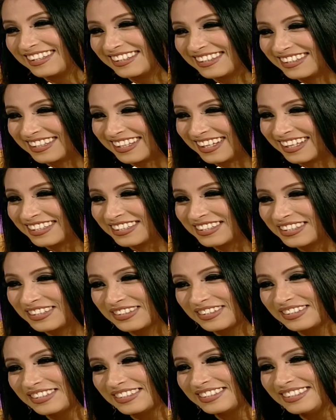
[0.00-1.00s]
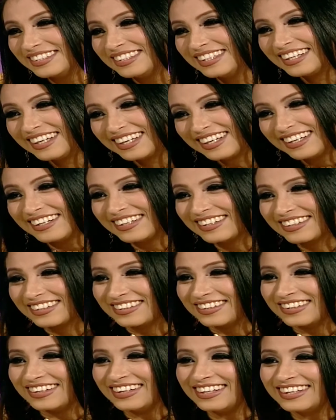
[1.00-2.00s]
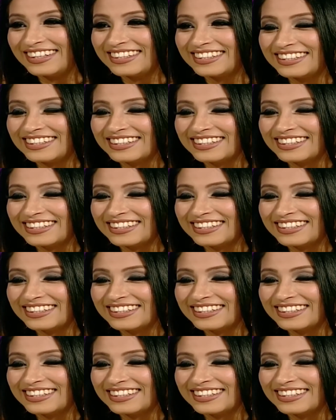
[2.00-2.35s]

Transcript: Thank you. Yeah. Oh God.